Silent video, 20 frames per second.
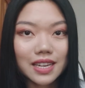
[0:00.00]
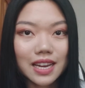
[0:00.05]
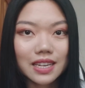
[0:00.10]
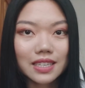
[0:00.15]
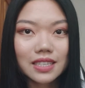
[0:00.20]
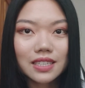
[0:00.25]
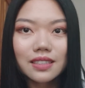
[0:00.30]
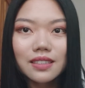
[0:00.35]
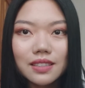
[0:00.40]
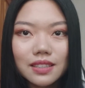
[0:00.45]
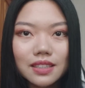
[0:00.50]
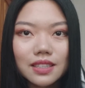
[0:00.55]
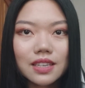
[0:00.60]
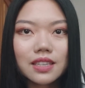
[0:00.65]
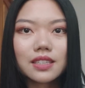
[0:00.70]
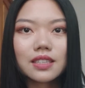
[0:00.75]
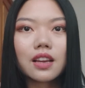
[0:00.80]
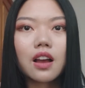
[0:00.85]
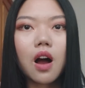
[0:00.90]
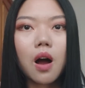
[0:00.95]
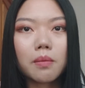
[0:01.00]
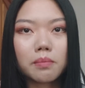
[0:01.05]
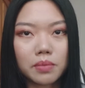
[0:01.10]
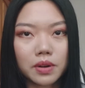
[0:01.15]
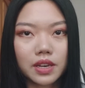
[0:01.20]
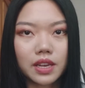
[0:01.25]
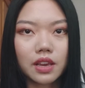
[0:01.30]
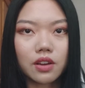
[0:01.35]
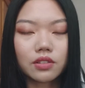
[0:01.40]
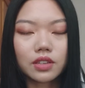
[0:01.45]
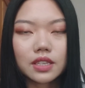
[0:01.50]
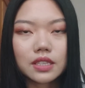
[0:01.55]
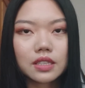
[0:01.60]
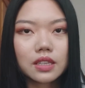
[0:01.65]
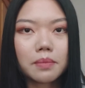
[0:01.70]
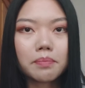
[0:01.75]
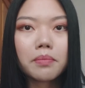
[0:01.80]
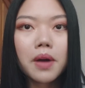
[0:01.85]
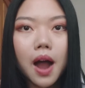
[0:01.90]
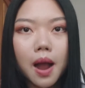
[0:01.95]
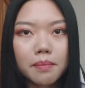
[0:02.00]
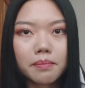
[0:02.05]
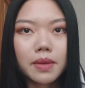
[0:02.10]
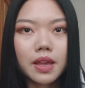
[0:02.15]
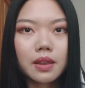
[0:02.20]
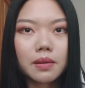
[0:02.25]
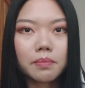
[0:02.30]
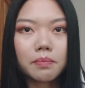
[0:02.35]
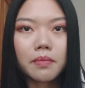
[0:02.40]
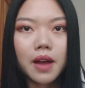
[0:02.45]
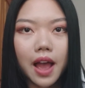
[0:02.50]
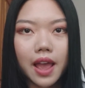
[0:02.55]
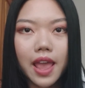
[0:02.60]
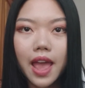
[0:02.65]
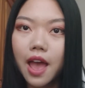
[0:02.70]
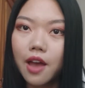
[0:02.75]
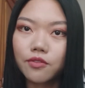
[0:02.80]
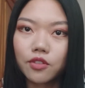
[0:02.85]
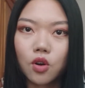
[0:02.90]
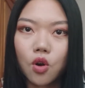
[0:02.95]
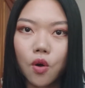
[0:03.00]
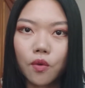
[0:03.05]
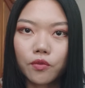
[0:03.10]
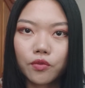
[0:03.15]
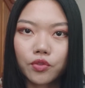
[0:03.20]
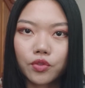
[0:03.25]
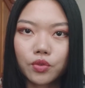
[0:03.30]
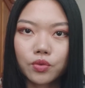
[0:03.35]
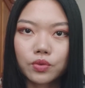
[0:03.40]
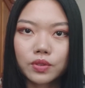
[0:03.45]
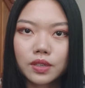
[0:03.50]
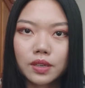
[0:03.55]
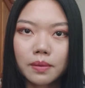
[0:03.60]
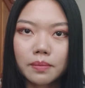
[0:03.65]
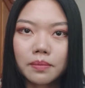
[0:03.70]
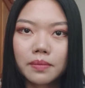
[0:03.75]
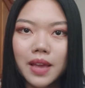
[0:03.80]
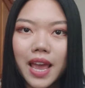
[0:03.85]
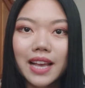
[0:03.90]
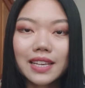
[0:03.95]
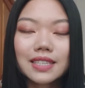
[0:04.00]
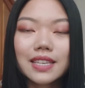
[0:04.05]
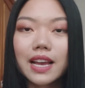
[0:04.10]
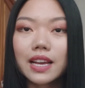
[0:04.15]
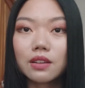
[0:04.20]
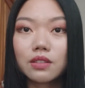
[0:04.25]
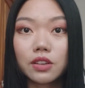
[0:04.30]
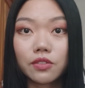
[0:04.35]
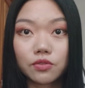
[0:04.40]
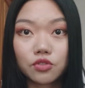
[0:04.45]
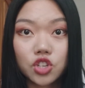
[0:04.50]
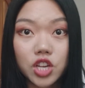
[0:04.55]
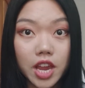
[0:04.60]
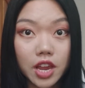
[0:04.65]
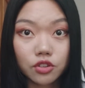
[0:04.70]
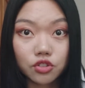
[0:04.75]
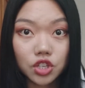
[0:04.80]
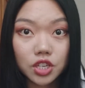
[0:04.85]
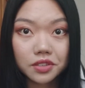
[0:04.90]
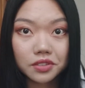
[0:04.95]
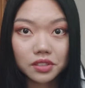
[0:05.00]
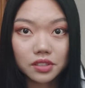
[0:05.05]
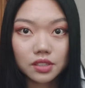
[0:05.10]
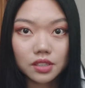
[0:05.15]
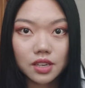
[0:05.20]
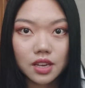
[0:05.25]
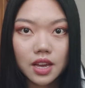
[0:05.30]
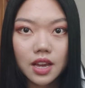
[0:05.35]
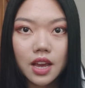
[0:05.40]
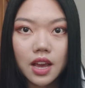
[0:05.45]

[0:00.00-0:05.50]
that this company or this department might have gone through some executive changes,